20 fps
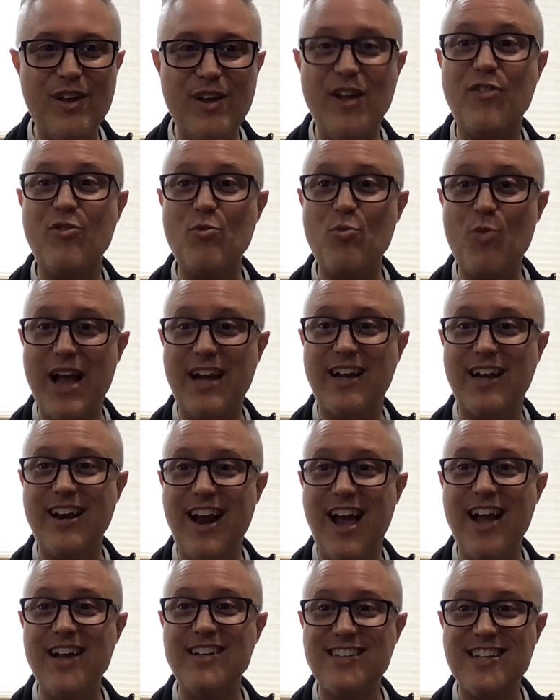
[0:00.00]
it's
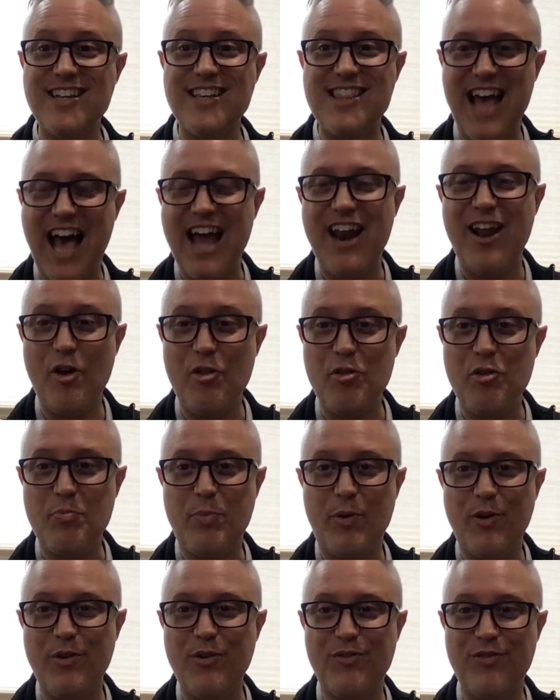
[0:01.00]
recognizing that other
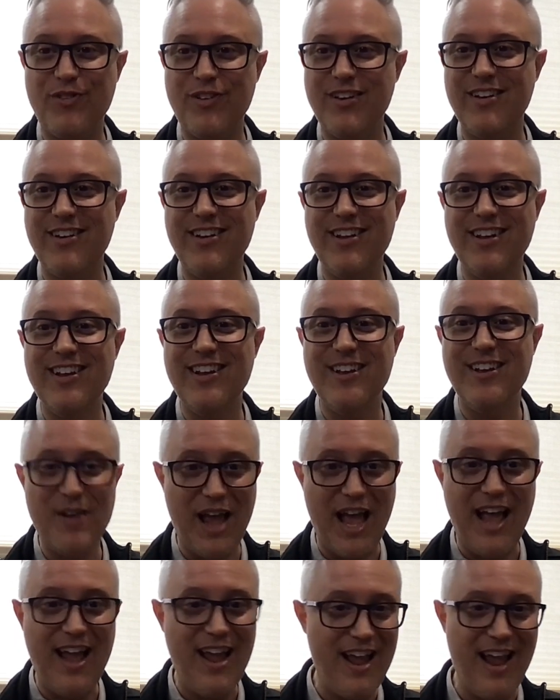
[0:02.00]
person
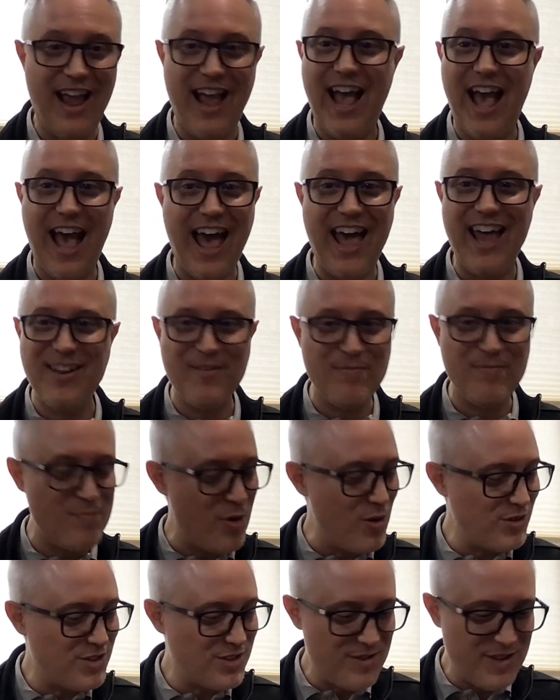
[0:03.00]
at
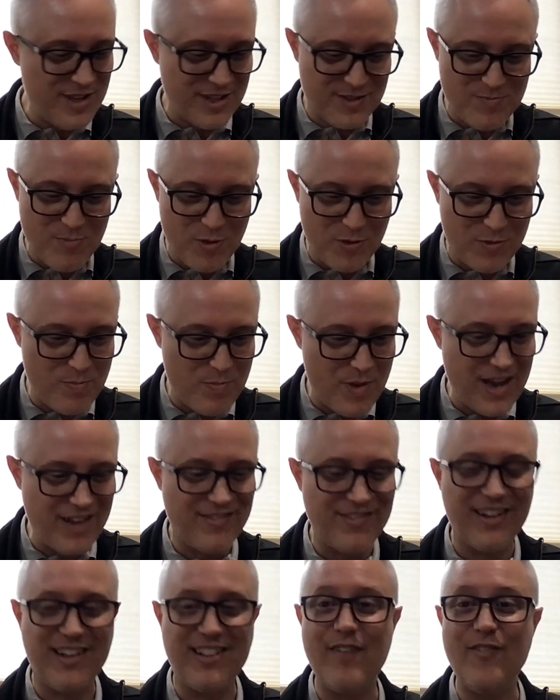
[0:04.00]
most its most
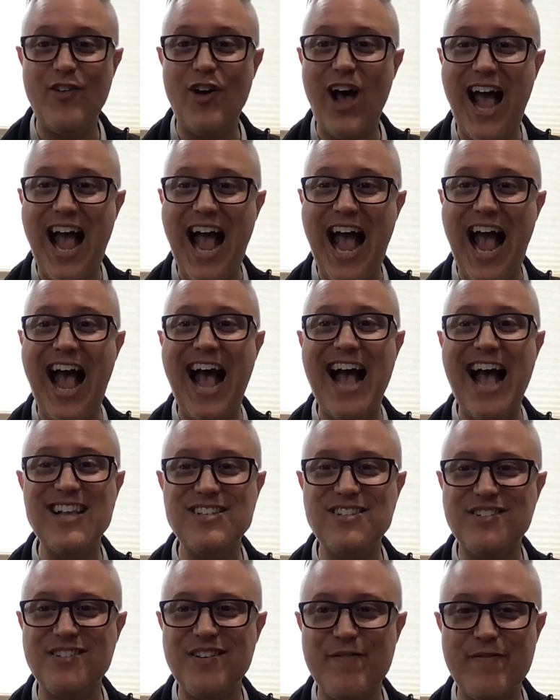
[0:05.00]
basic level
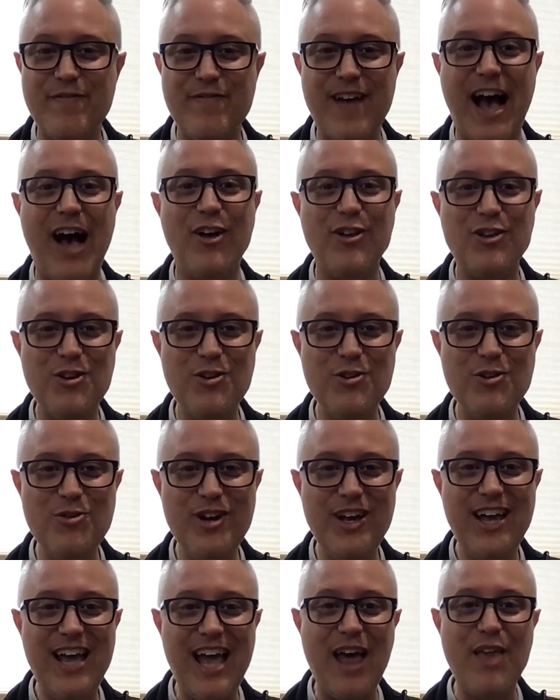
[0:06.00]
has value
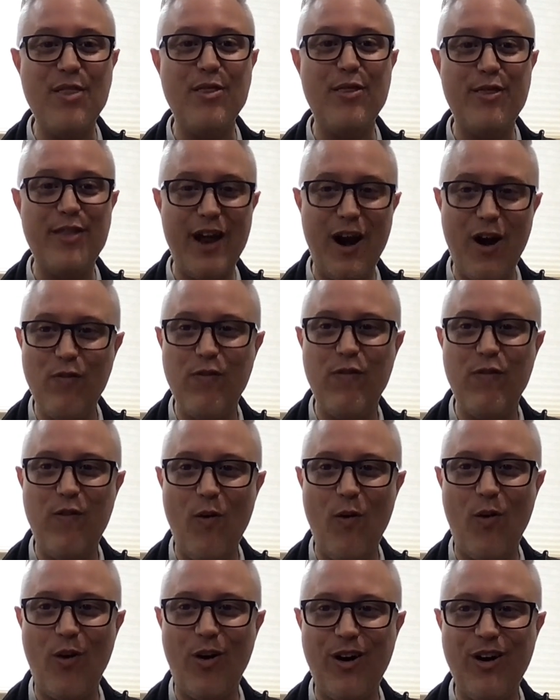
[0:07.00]
and
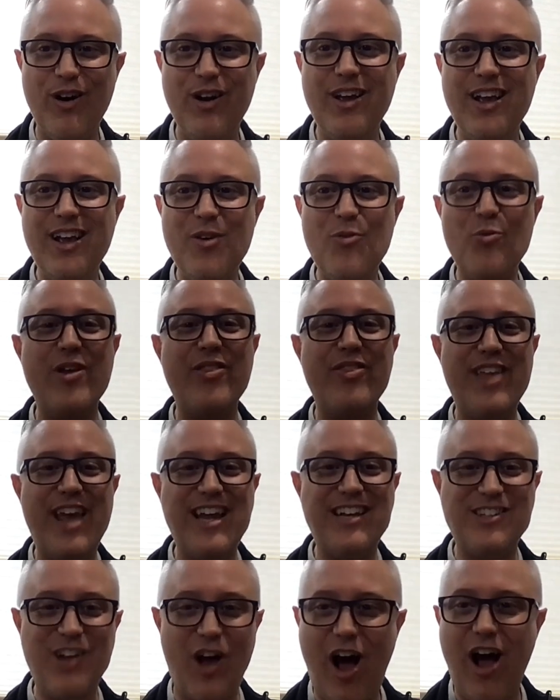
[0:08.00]
therefore when they
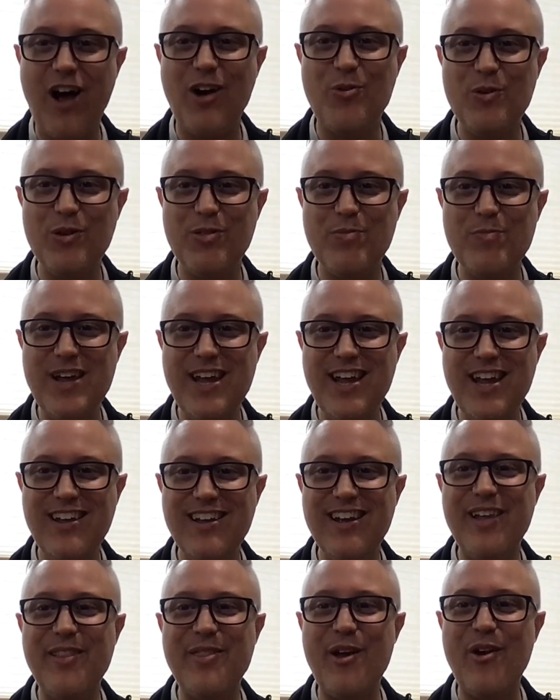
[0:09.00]
talk with me
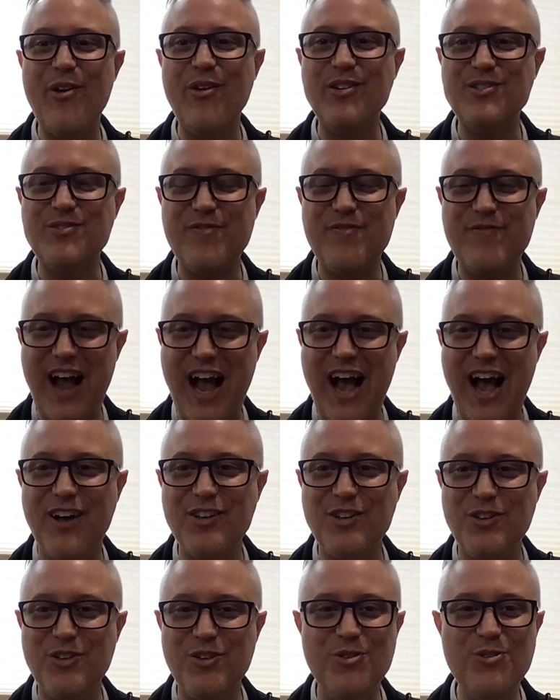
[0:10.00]
there is
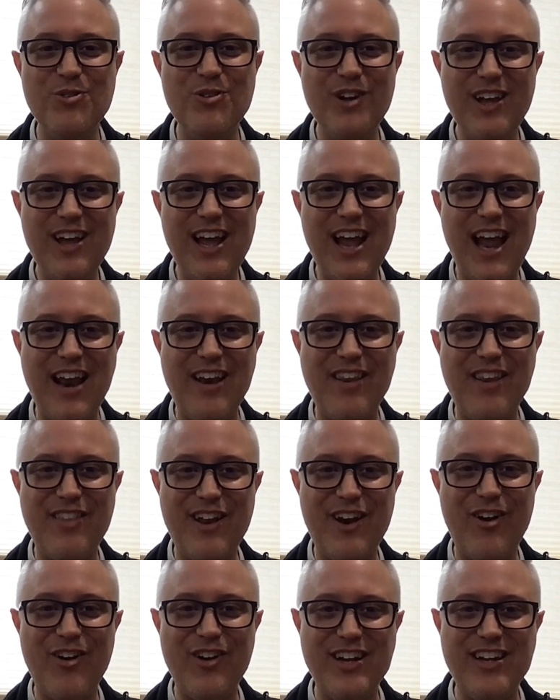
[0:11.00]
value and
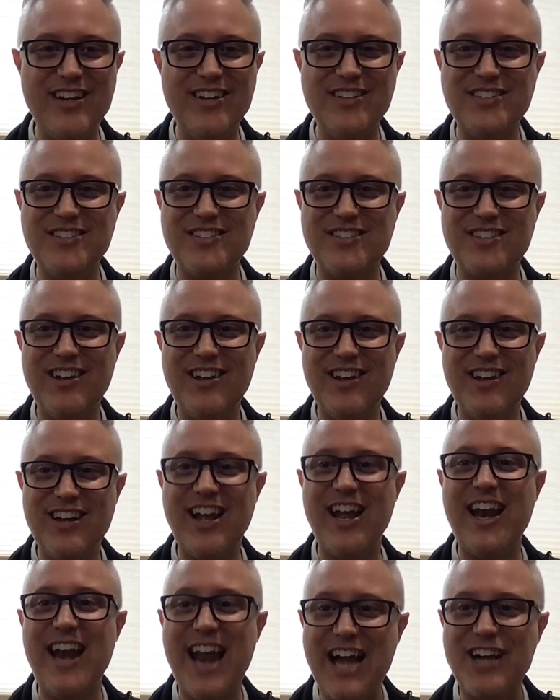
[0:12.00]
there is
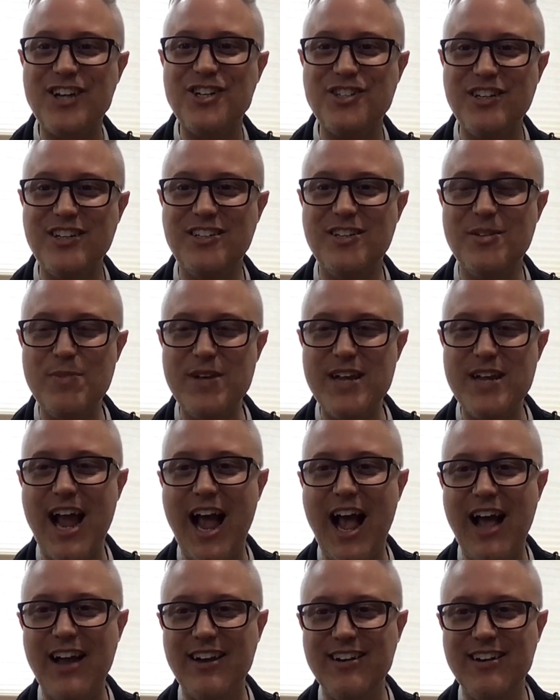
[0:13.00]
connection to be had